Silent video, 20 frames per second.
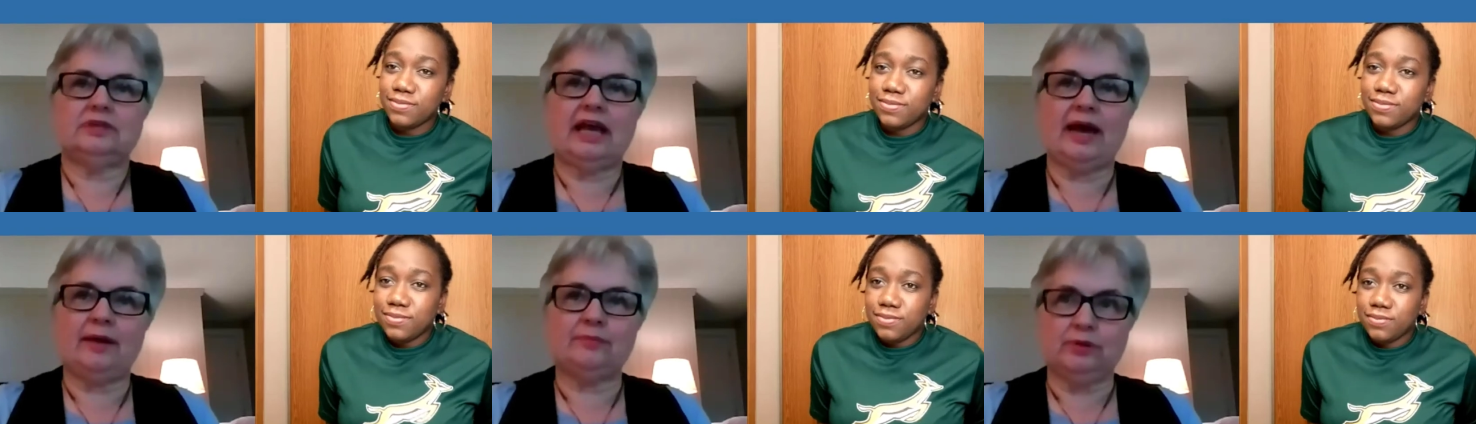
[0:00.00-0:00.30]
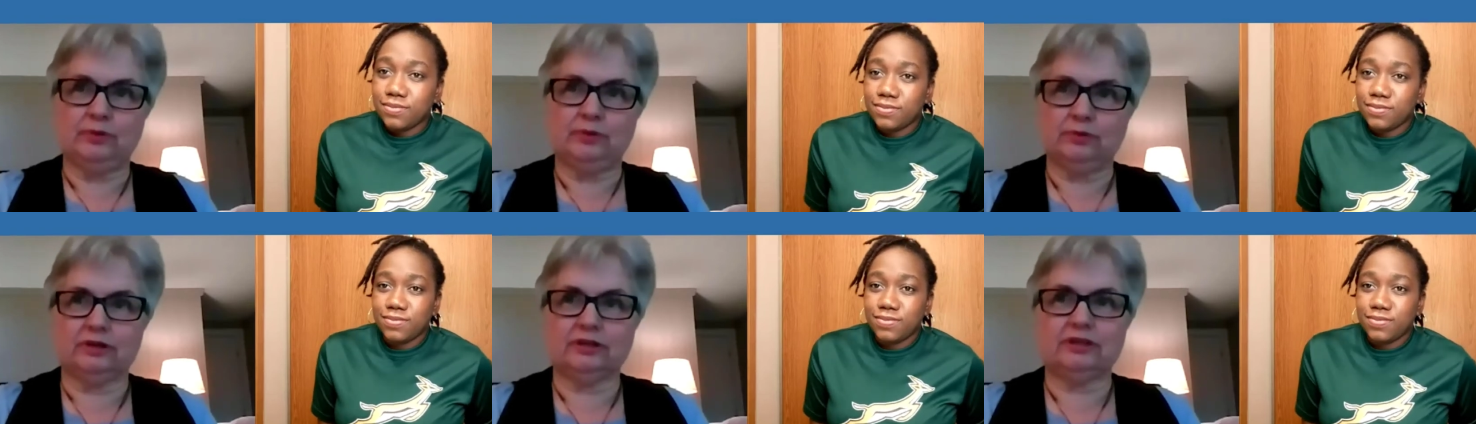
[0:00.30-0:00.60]
Speaker 1: have
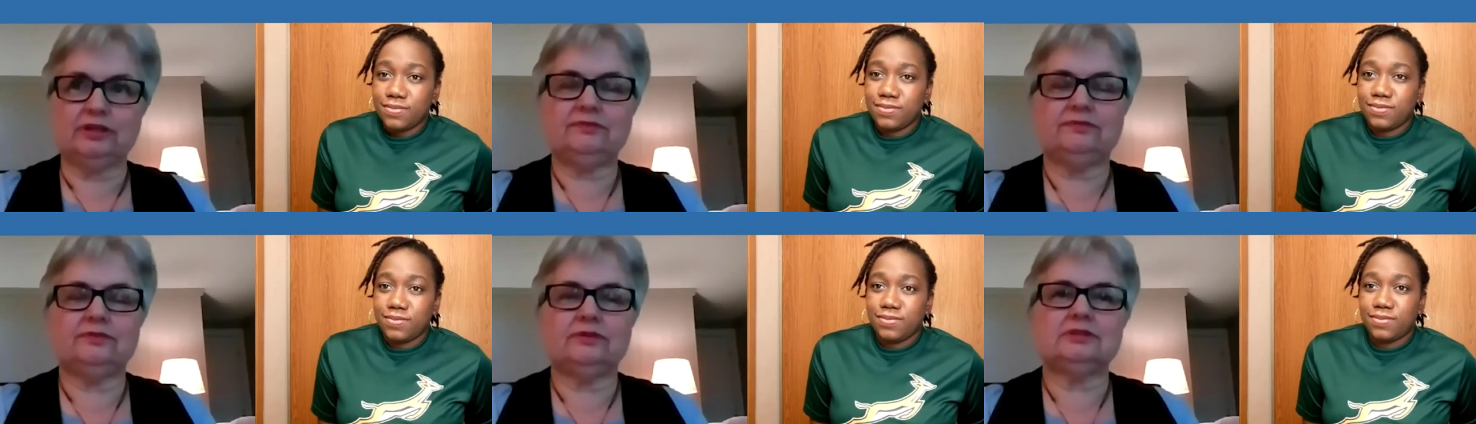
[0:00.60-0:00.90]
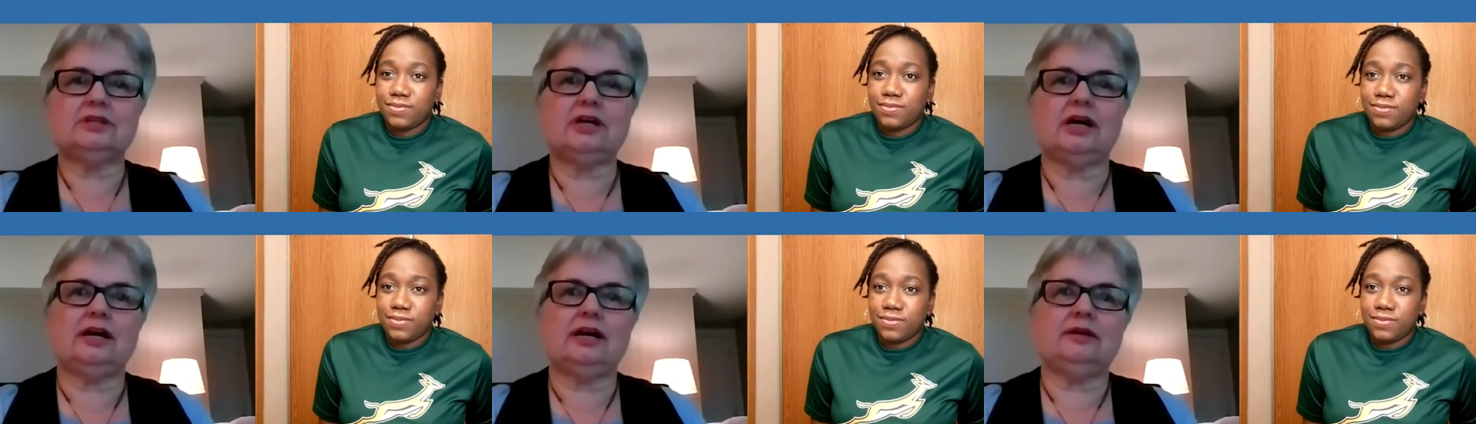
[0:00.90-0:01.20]
been working full
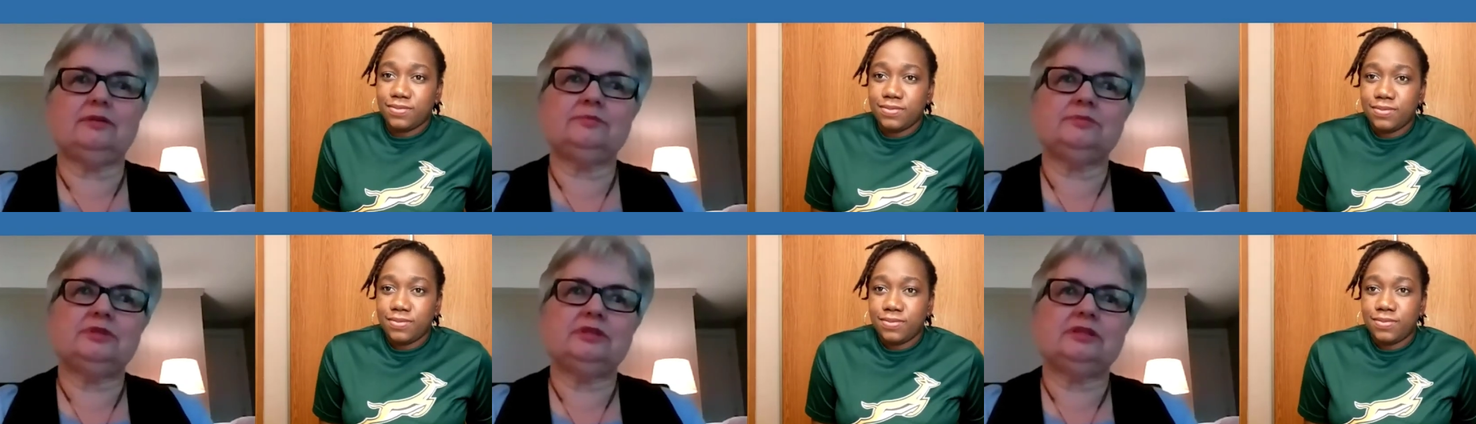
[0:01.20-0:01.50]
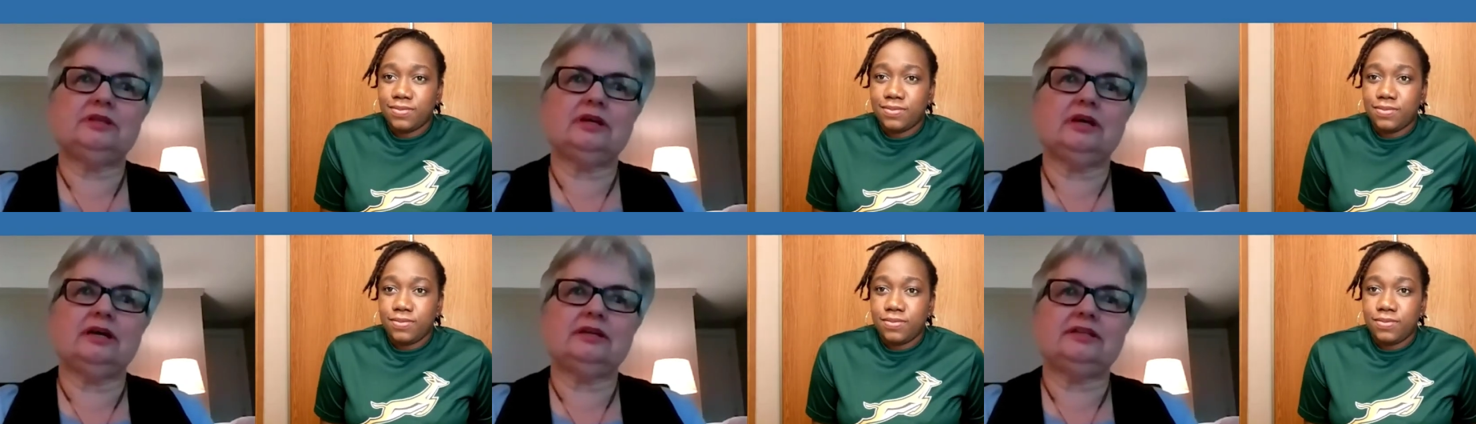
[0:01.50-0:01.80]
time
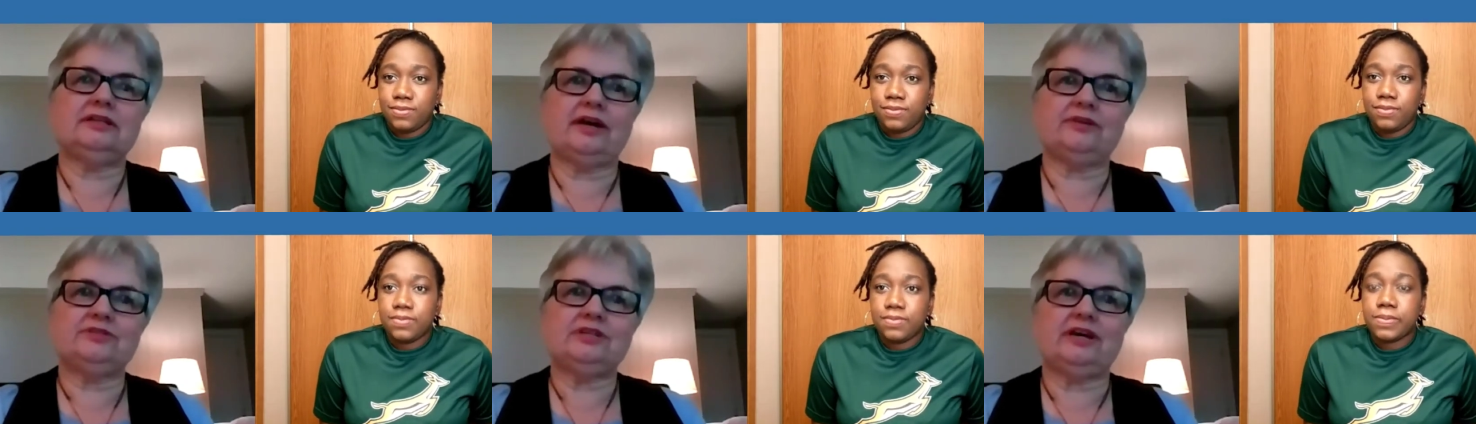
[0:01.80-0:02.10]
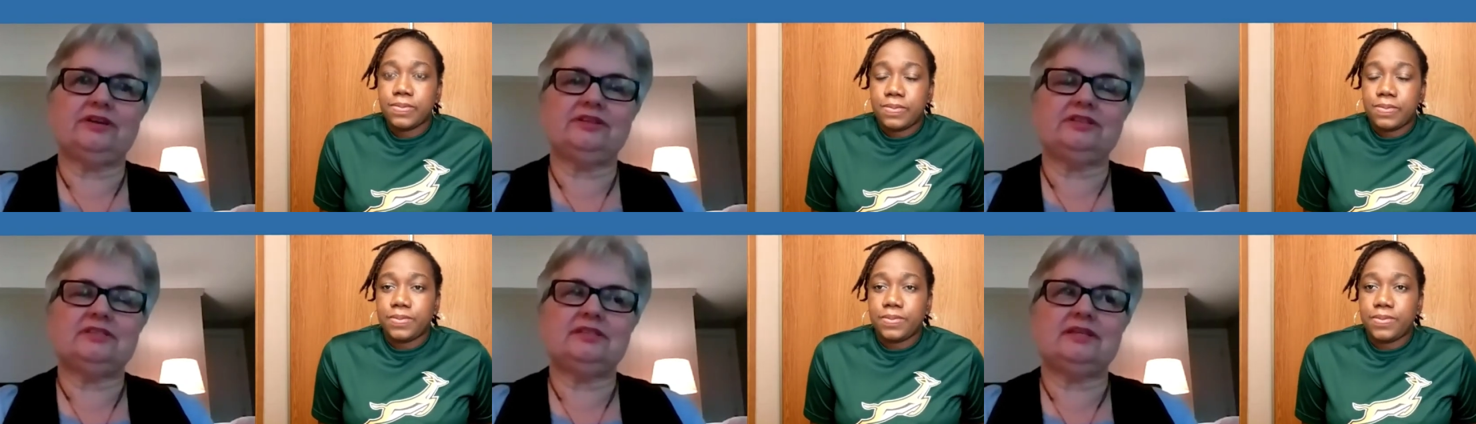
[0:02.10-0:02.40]
uh,
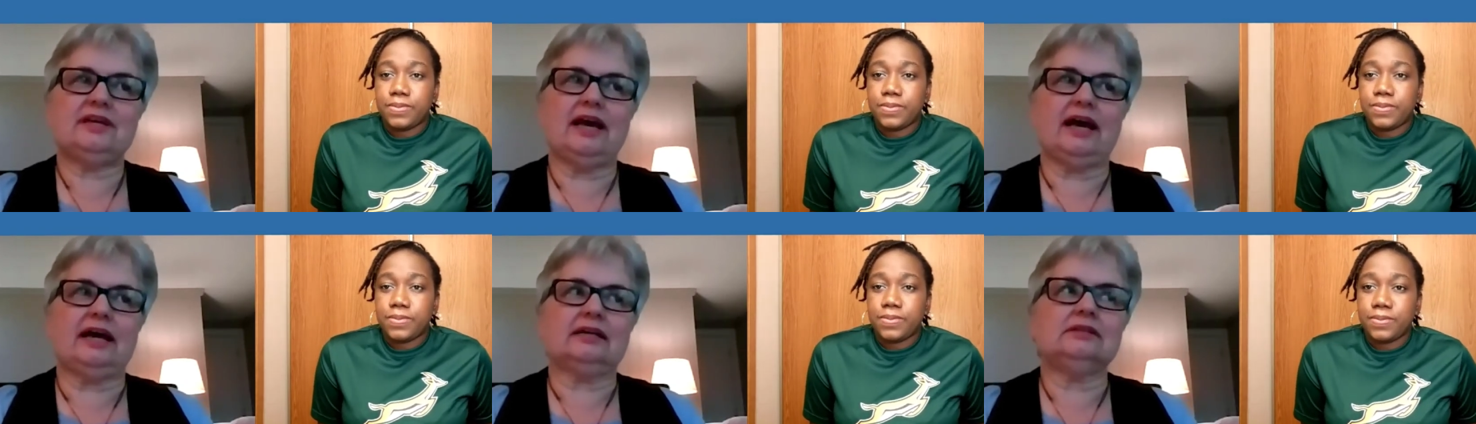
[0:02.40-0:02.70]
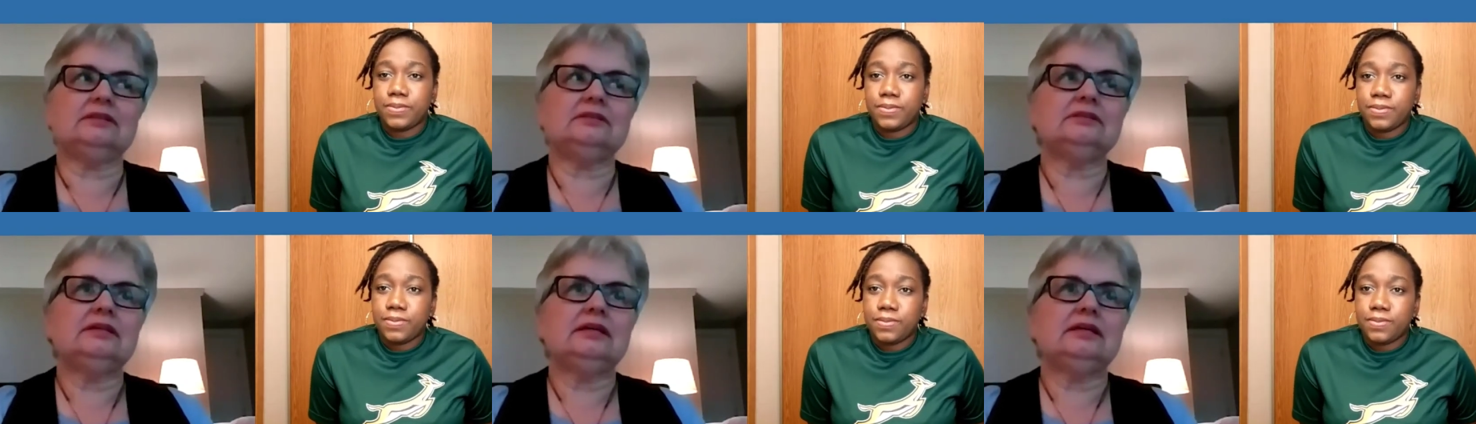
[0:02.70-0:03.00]
downtown in
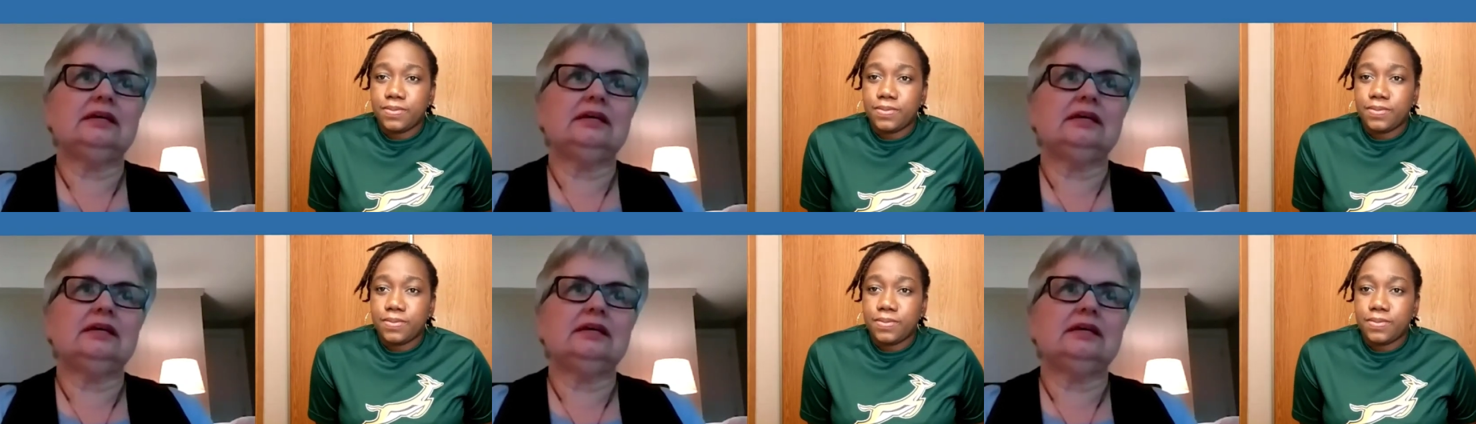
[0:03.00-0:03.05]
Seattle.